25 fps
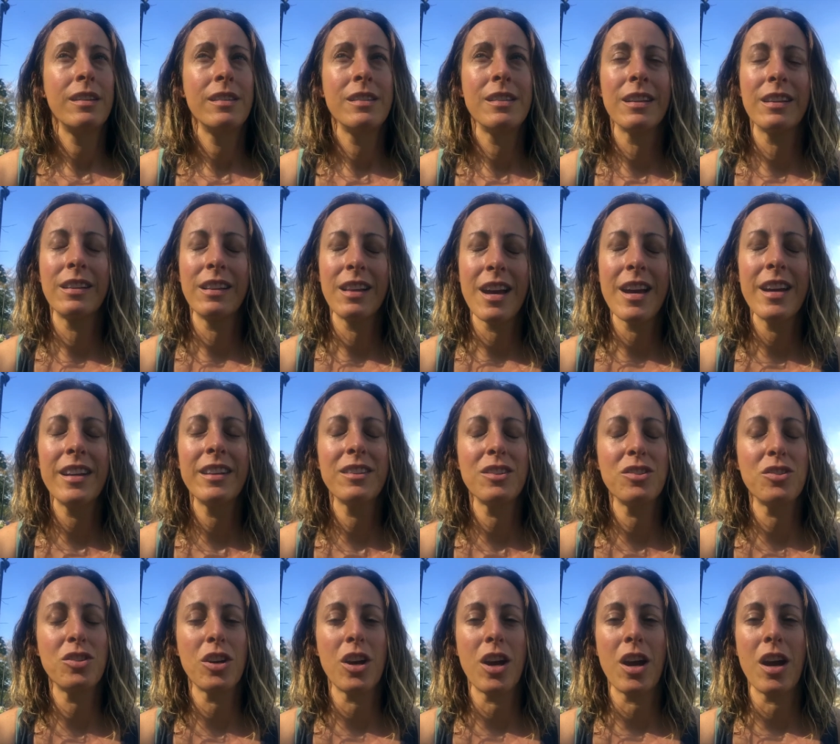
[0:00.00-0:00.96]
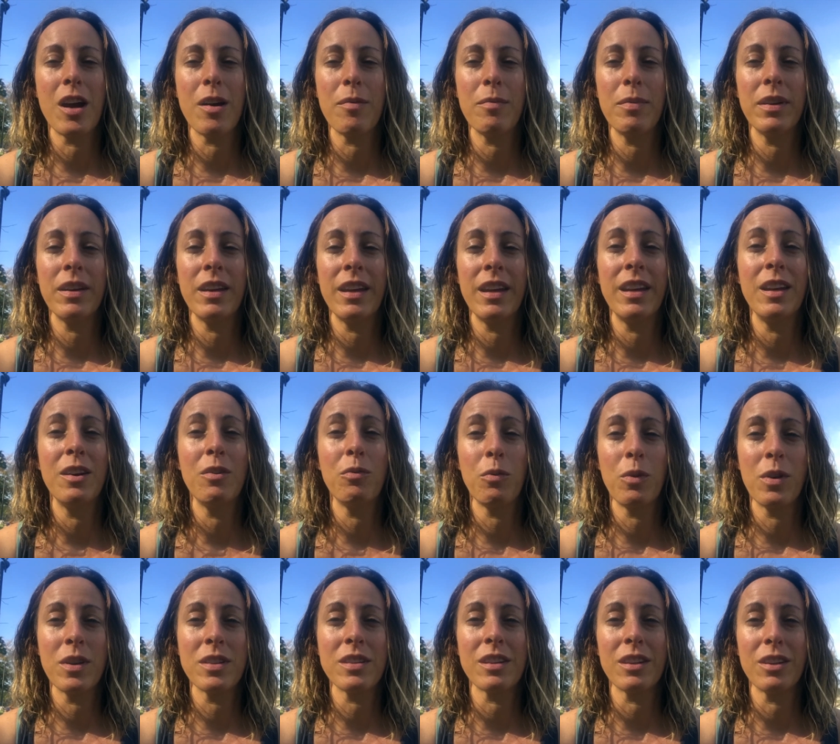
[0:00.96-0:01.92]
declined the job, and it
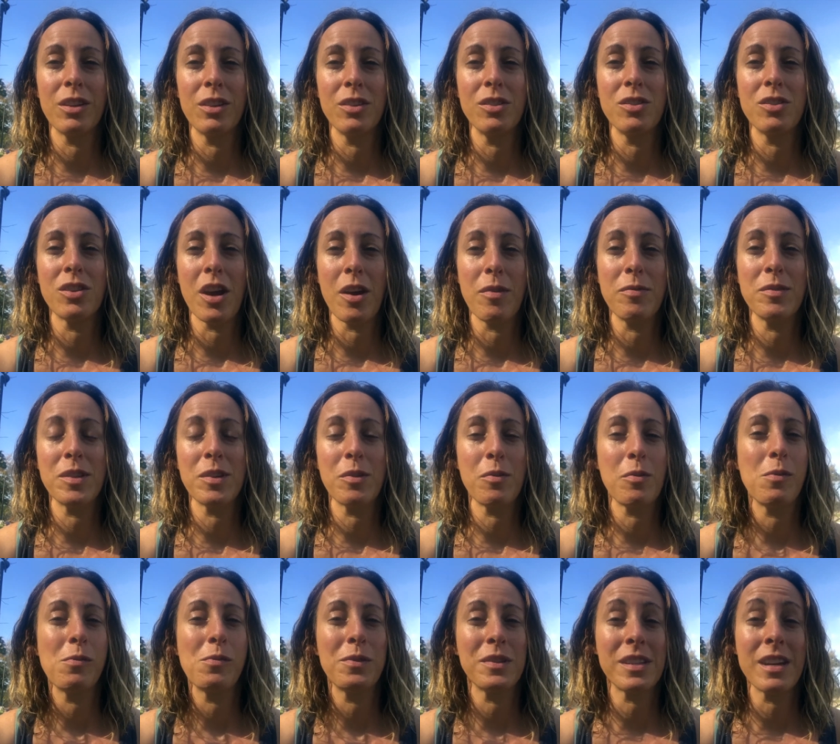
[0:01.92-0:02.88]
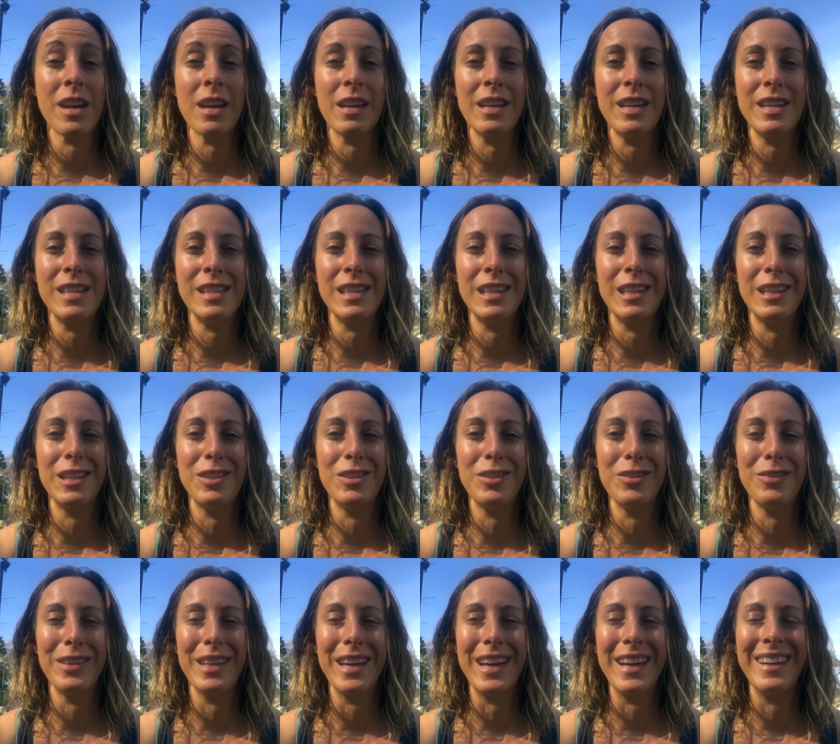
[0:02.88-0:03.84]
was a good job, so it was not easy to
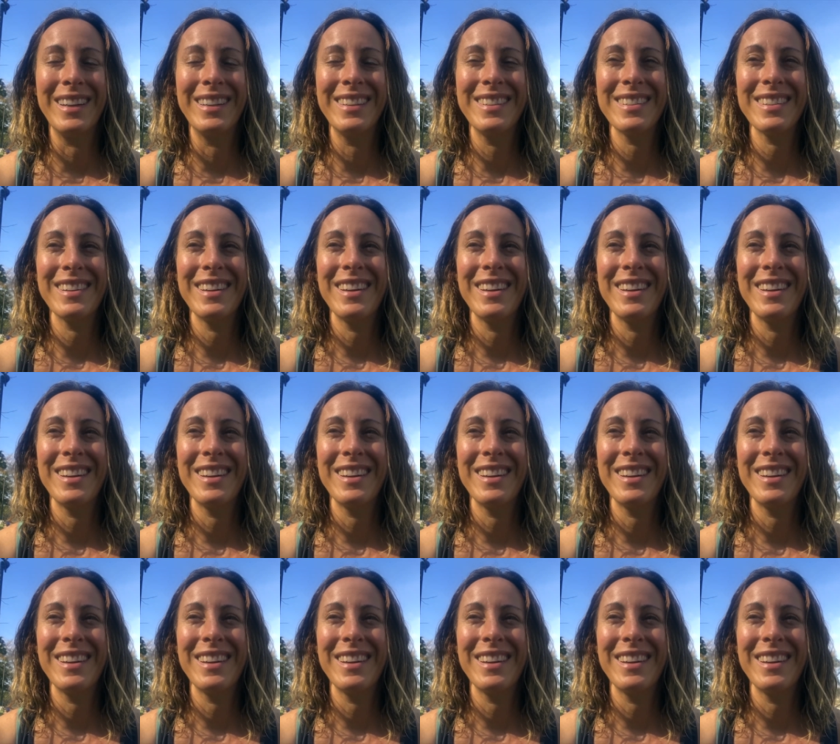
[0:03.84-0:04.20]
do that.